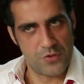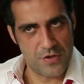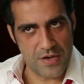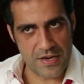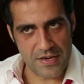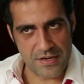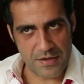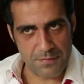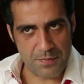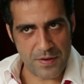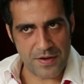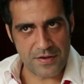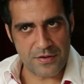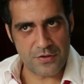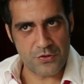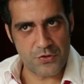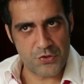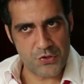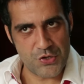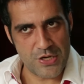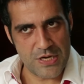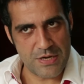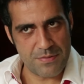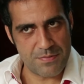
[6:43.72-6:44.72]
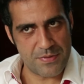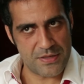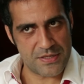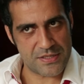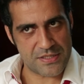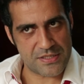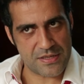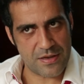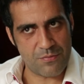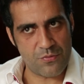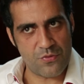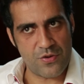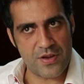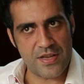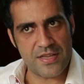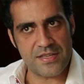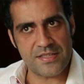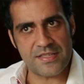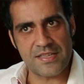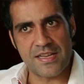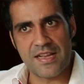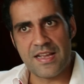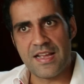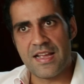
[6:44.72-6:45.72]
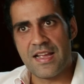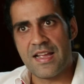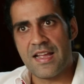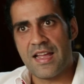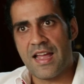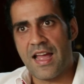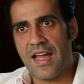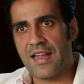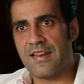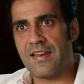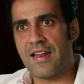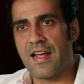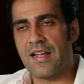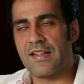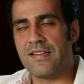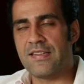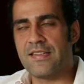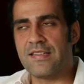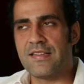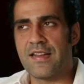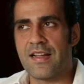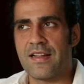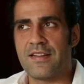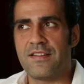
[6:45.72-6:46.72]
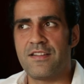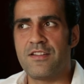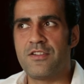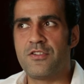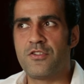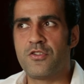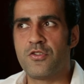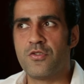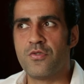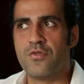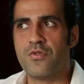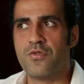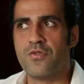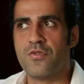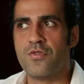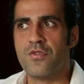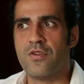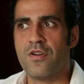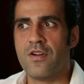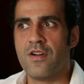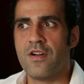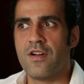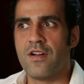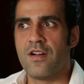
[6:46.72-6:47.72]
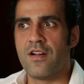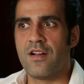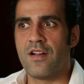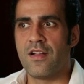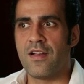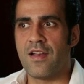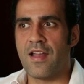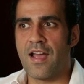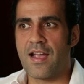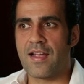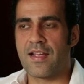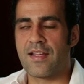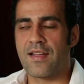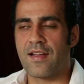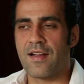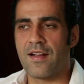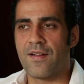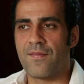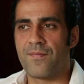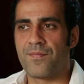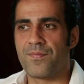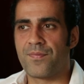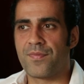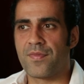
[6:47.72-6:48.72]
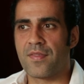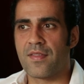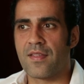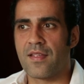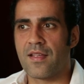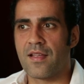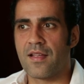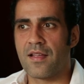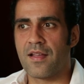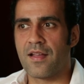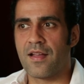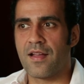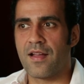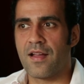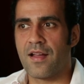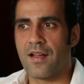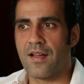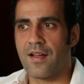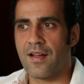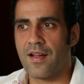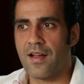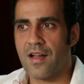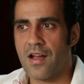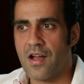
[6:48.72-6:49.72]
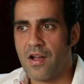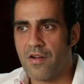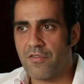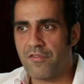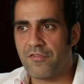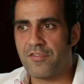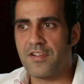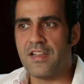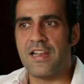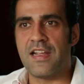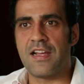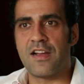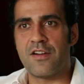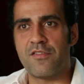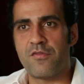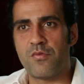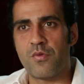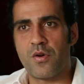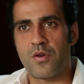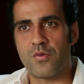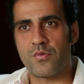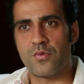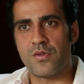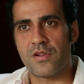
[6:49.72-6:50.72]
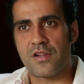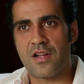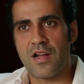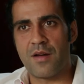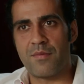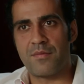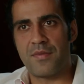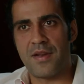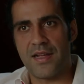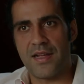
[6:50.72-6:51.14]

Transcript: independent dream in some ways, and 1992, like a feeling of what will come